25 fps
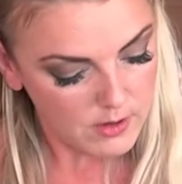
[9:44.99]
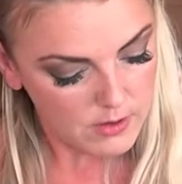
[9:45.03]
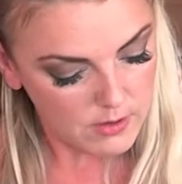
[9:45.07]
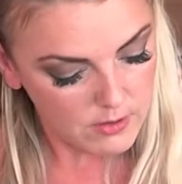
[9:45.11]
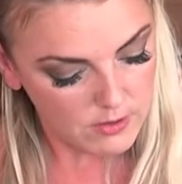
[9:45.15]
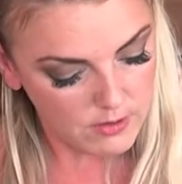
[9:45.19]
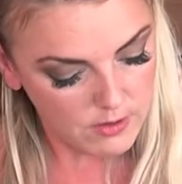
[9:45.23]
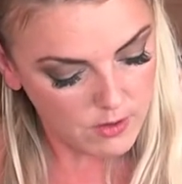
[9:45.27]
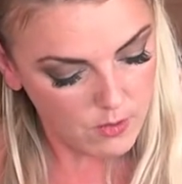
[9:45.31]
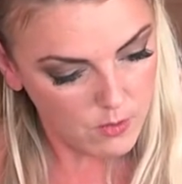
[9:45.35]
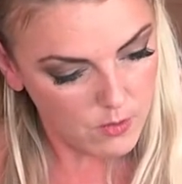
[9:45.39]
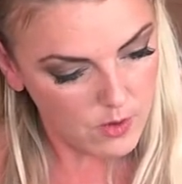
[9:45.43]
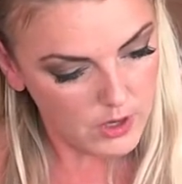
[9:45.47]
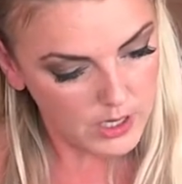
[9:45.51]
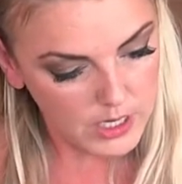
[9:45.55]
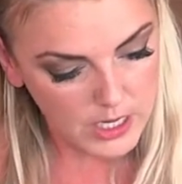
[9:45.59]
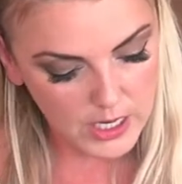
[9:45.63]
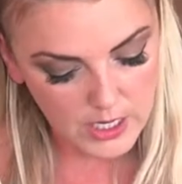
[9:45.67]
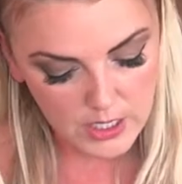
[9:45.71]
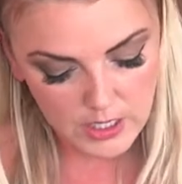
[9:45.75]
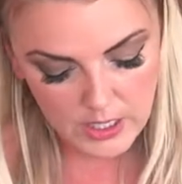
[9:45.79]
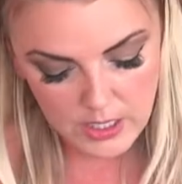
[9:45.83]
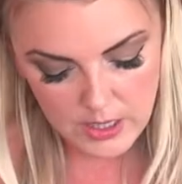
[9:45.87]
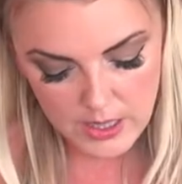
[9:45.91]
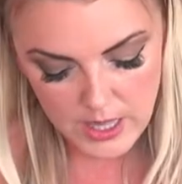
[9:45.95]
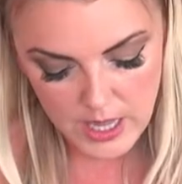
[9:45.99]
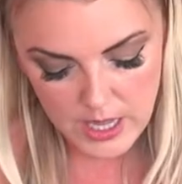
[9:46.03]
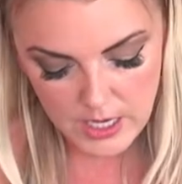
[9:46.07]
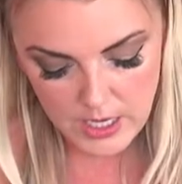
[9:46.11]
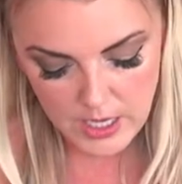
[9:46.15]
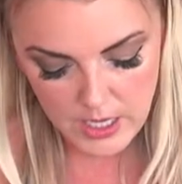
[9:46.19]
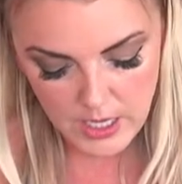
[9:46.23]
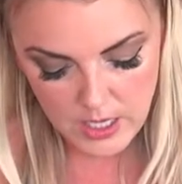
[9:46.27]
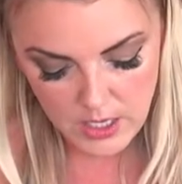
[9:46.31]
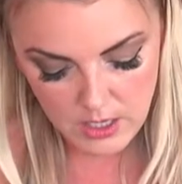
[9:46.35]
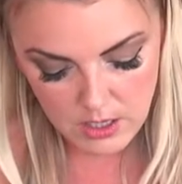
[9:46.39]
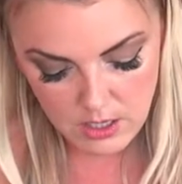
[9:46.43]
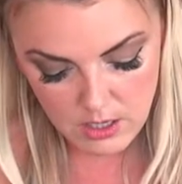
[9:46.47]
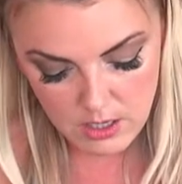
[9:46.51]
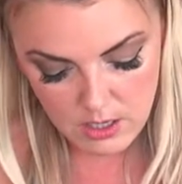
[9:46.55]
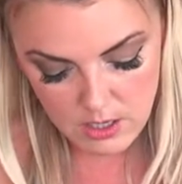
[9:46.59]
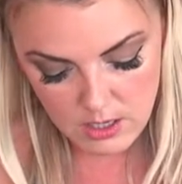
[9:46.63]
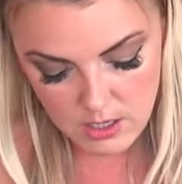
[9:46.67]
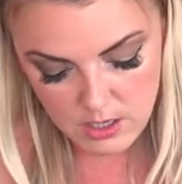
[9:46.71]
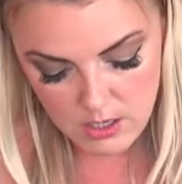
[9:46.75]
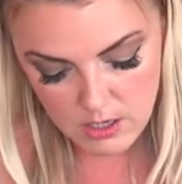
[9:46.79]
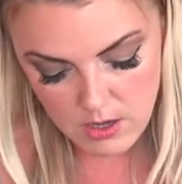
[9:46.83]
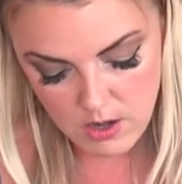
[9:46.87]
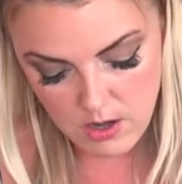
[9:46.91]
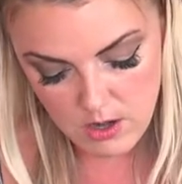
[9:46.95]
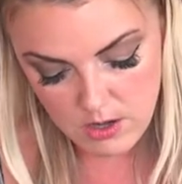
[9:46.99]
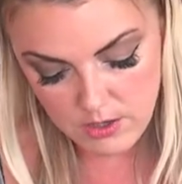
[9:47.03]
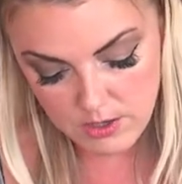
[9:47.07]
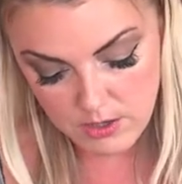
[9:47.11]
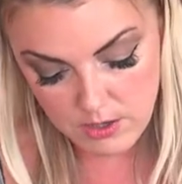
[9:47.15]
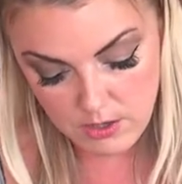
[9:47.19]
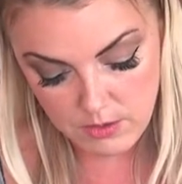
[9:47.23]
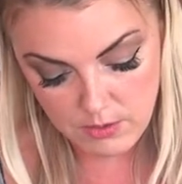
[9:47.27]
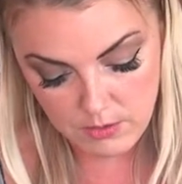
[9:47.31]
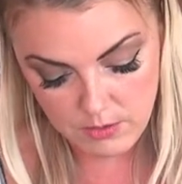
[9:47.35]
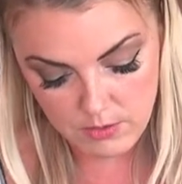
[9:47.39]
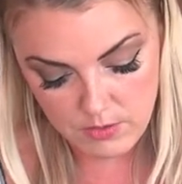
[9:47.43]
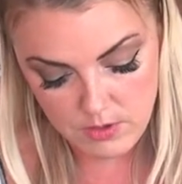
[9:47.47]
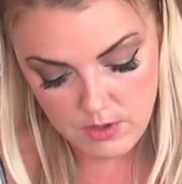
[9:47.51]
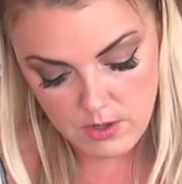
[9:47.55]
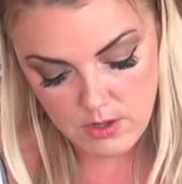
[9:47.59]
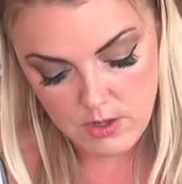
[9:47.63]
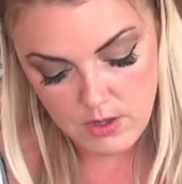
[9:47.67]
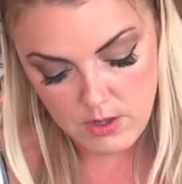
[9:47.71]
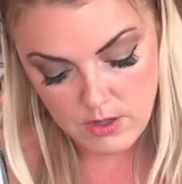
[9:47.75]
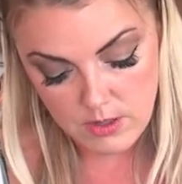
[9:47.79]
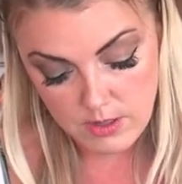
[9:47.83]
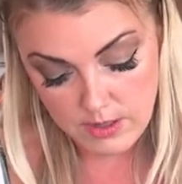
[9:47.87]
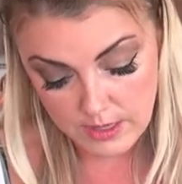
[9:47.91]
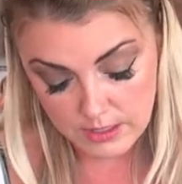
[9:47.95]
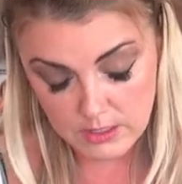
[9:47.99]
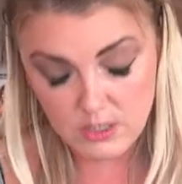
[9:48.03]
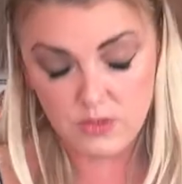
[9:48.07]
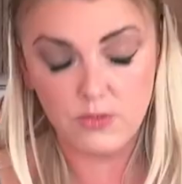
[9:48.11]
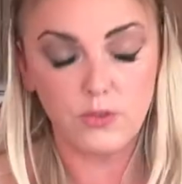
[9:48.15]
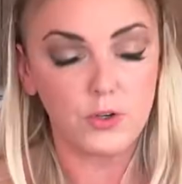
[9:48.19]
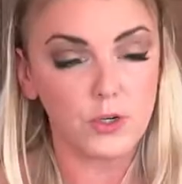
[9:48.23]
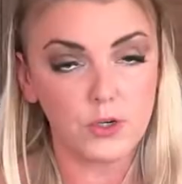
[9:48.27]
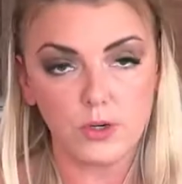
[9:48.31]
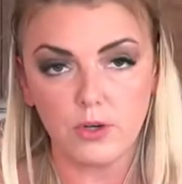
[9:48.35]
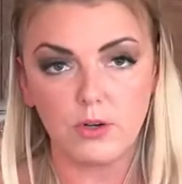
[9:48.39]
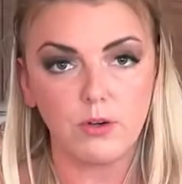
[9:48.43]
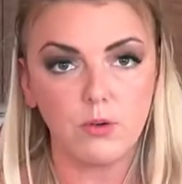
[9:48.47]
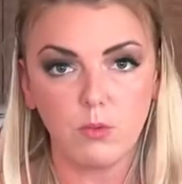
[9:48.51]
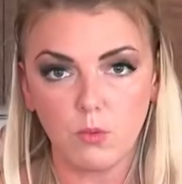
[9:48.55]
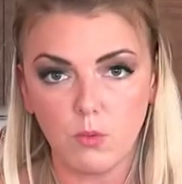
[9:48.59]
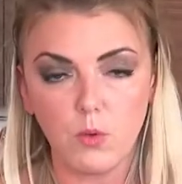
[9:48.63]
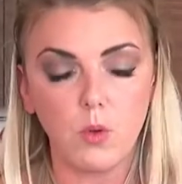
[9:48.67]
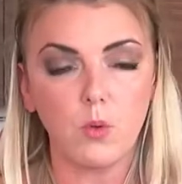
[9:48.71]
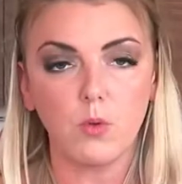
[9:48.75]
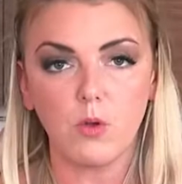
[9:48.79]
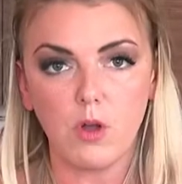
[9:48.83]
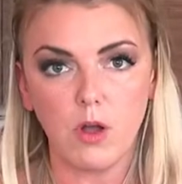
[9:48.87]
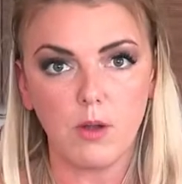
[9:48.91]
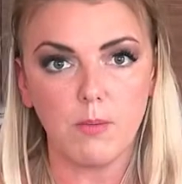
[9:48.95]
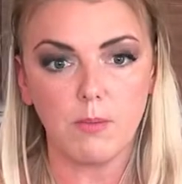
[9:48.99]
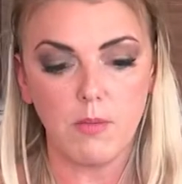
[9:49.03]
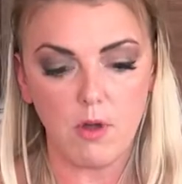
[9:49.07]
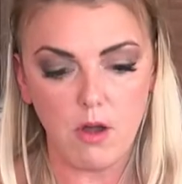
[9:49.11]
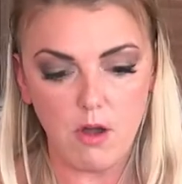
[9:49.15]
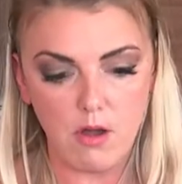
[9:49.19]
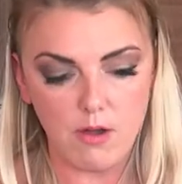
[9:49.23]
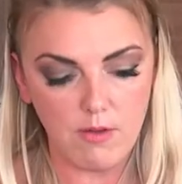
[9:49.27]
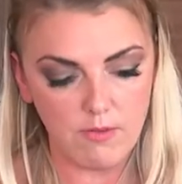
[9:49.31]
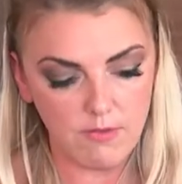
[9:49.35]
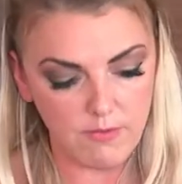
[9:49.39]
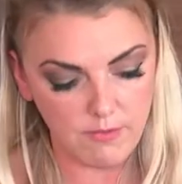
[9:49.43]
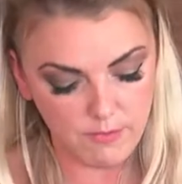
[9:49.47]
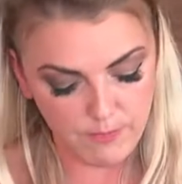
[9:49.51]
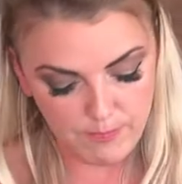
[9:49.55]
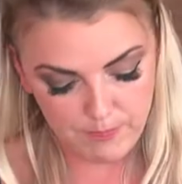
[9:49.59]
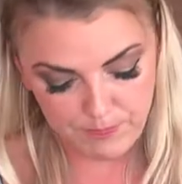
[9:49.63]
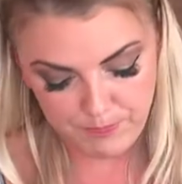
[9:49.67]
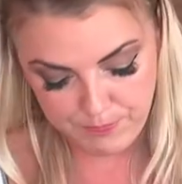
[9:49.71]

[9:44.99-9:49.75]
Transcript: You don't want any of that ink on you. That's for sure. It won't come off.